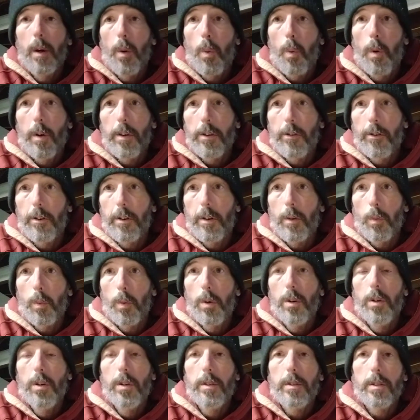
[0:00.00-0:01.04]
whether in the
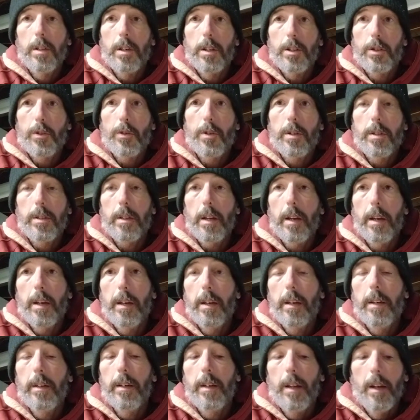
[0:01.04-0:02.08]
woods, in a tree
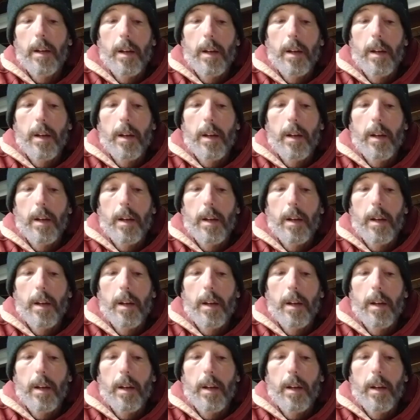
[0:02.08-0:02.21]
stand,